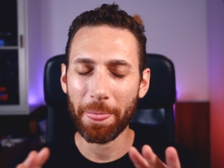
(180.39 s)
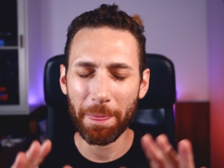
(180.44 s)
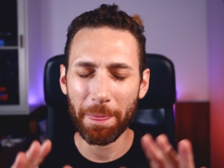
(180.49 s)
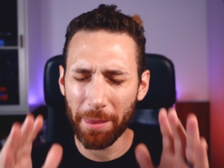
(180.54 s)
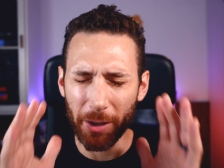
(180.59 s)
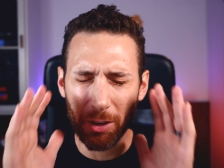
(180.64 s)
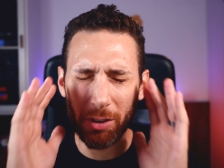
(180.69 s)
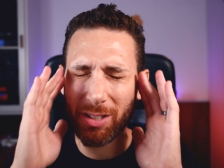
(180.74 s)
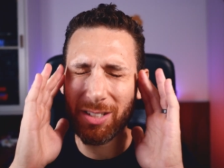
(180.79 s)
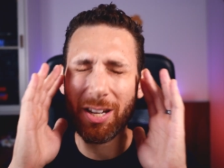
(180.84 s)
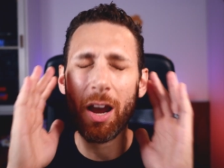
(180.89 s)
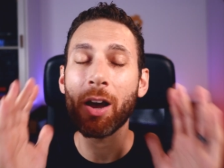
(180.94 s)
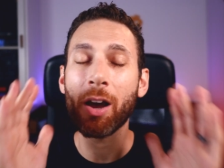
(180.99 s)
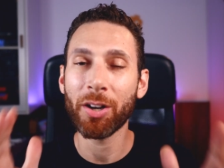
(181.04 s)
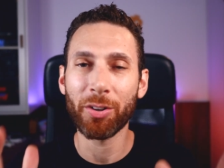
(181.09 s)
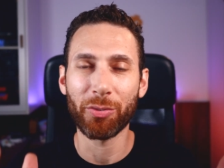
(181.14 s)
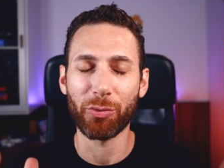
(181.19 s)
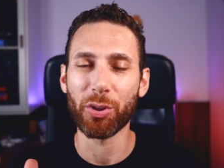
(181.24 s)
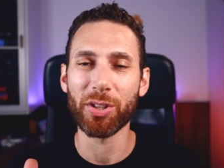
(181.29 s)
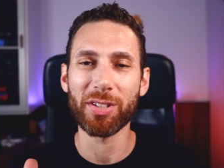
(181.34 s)
There are a
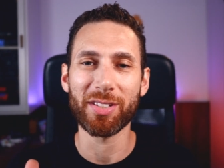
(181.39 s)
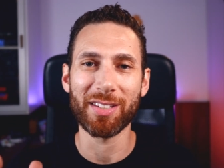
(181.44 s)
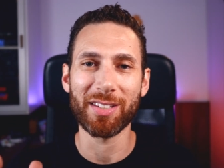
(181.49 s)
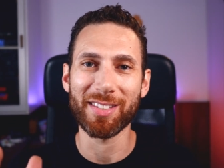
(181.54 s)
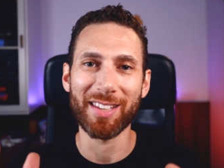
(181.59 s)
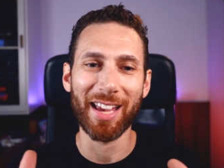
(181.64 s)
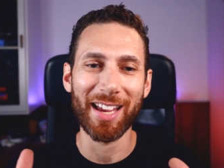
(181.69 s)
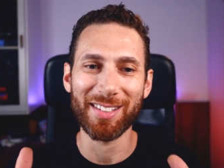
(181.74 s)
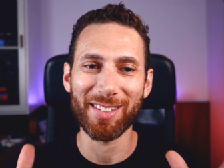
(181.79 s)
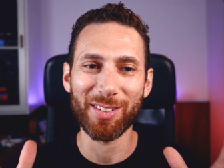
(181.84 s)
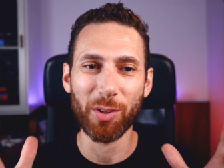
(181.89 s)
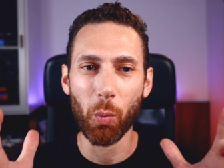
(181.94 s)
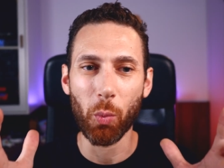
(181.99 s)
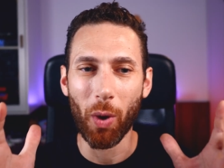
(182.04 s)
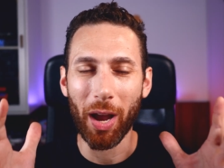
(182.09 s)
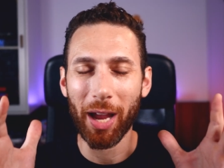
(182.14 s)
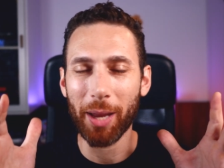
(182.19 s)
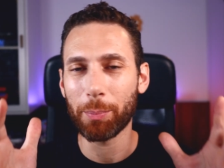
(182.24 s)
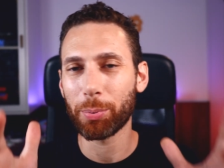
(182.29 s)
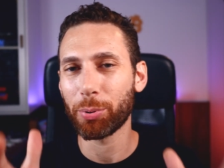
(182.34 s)
ton of reasons as to
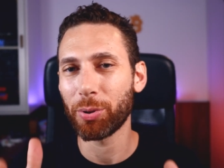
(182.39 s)
why